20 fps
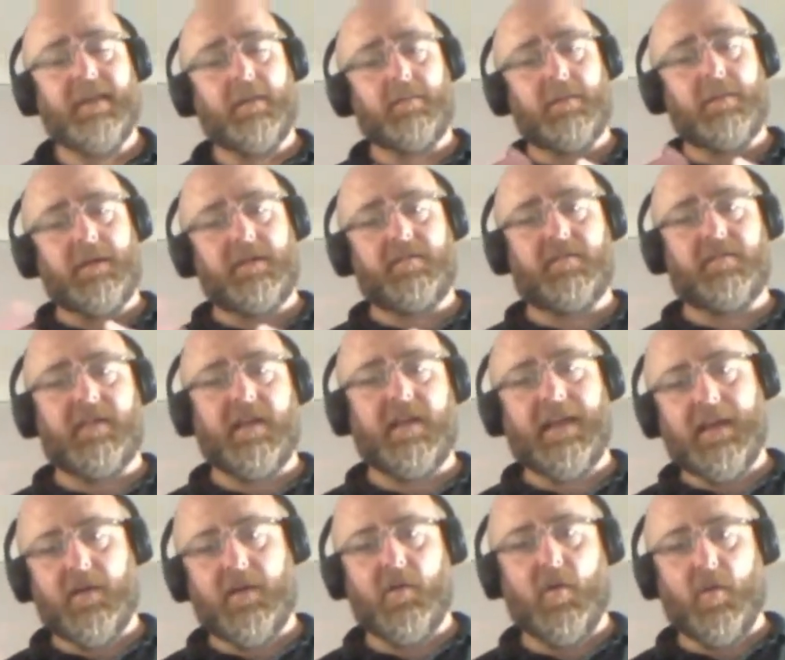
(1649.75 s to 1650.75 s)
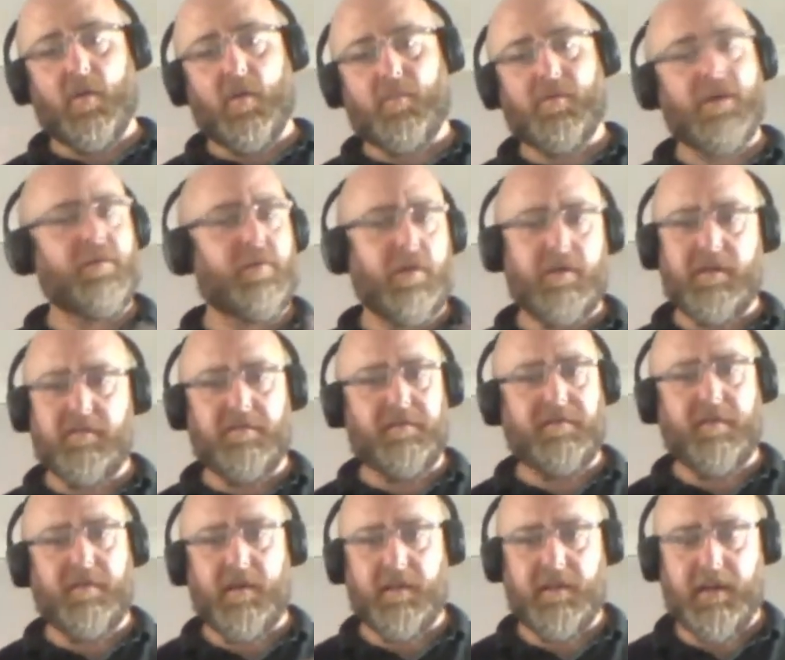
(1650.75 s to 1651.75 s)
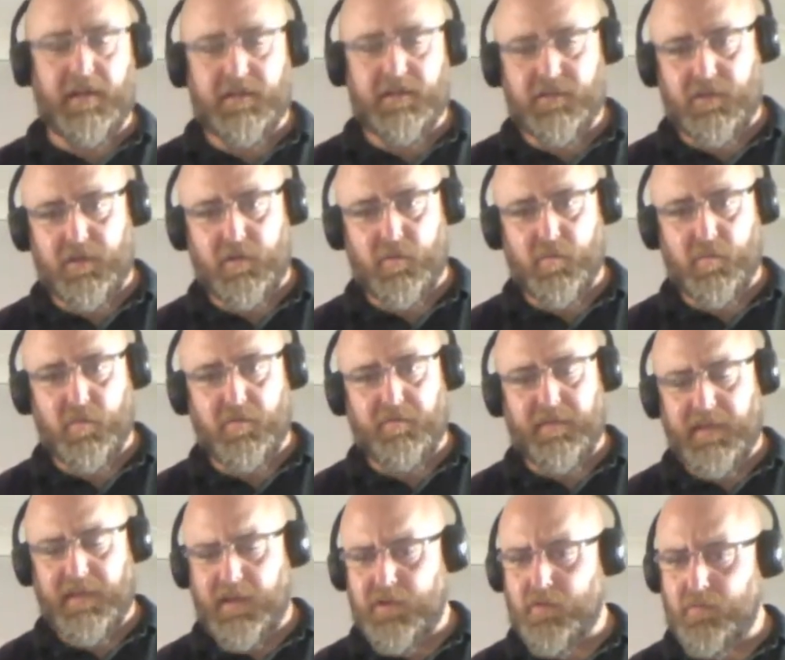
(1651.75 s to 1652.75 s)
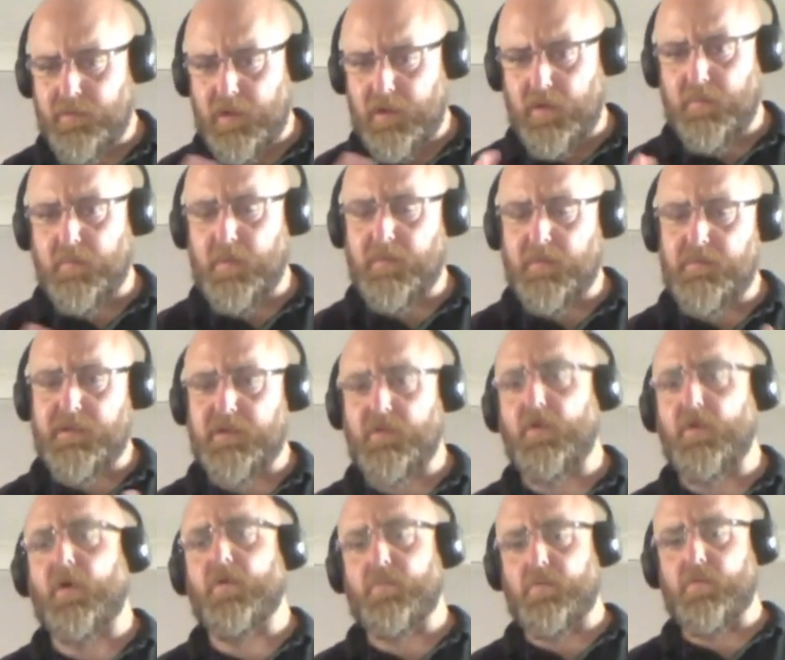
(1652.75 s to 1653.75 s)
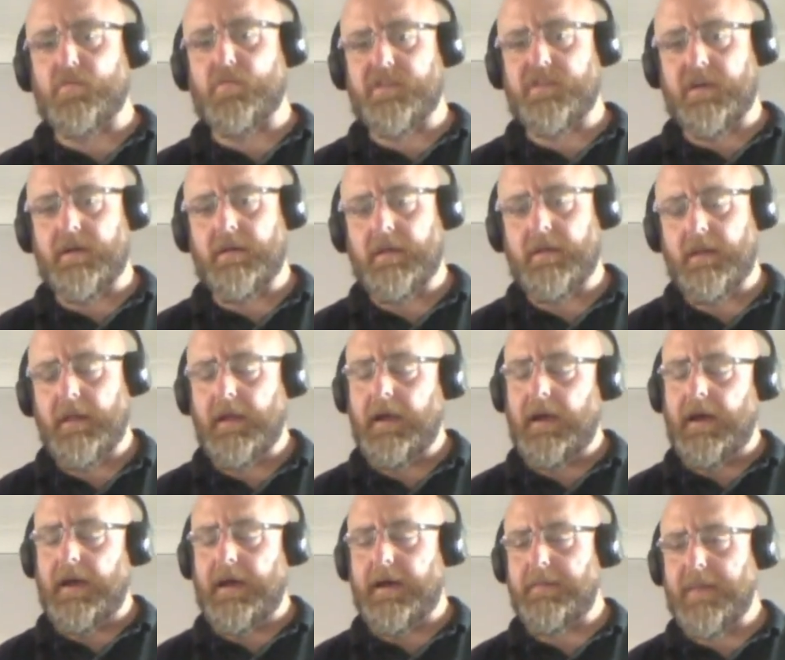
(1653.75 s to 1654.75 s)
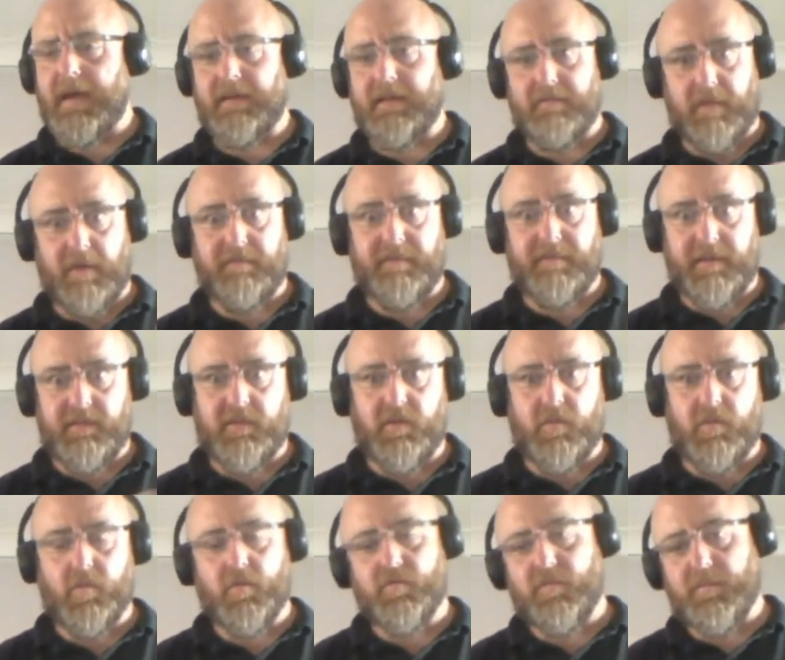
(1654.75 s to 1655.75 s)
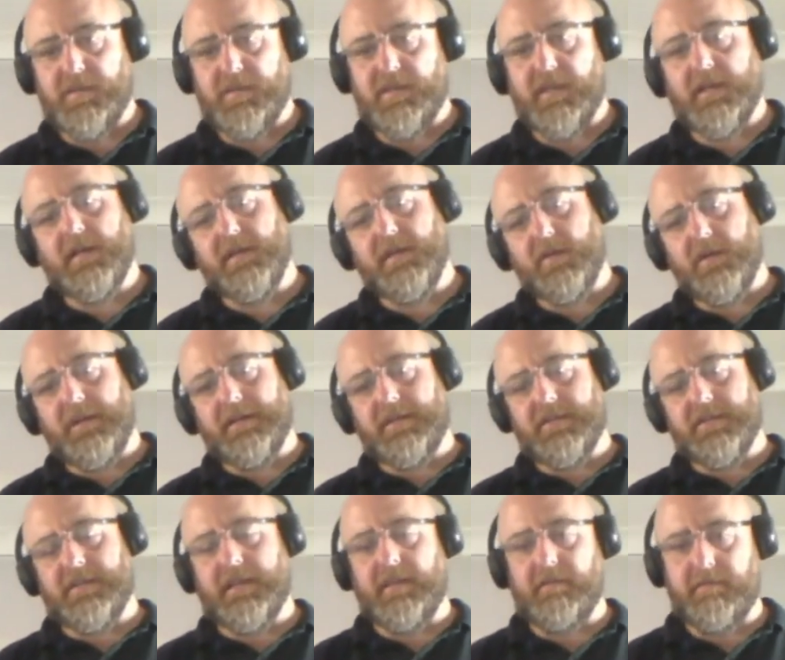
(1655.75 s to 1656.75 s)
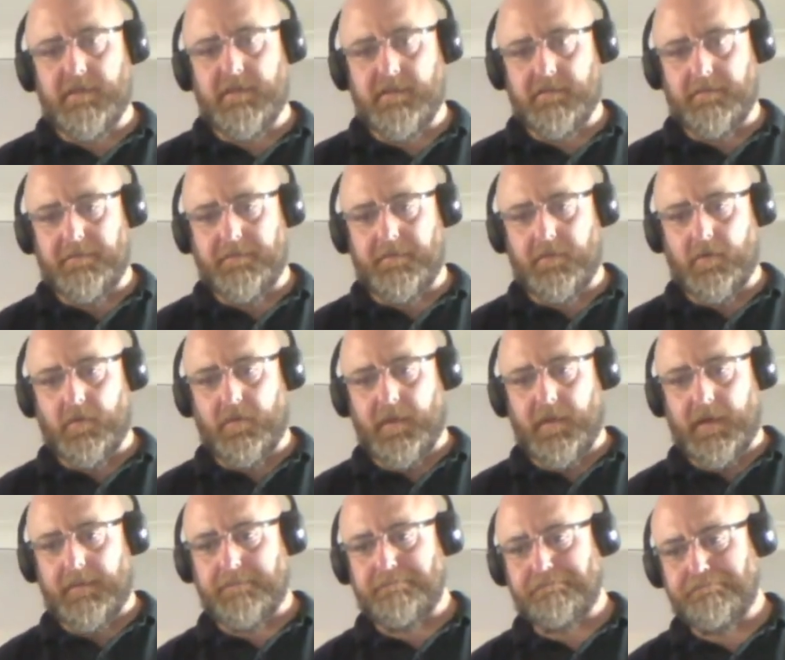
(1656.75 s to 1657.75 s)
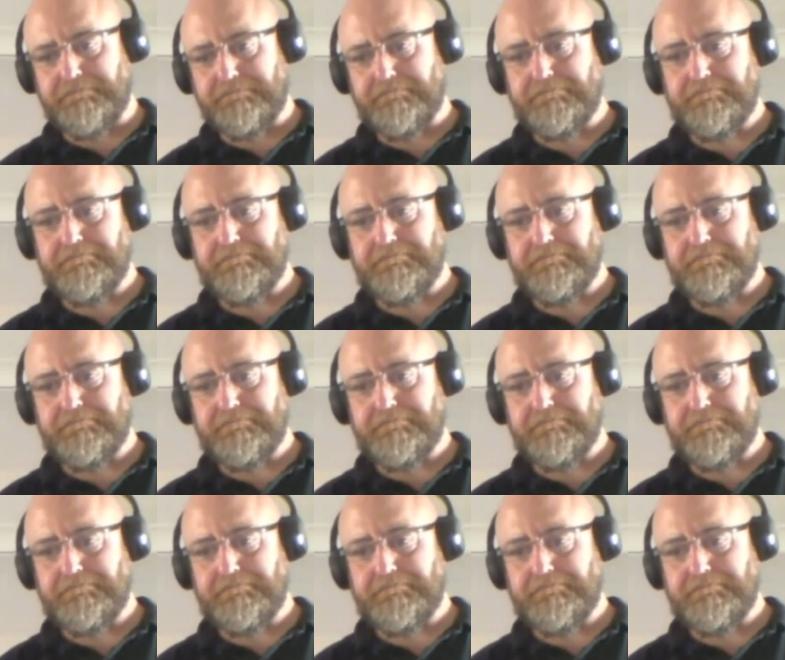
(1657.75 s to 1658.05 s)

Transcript: That means then that could operate. You don't need to find an external wall for that. And you'll know when we do hot water and unvented hot water in particular, you'll understand the reason for that.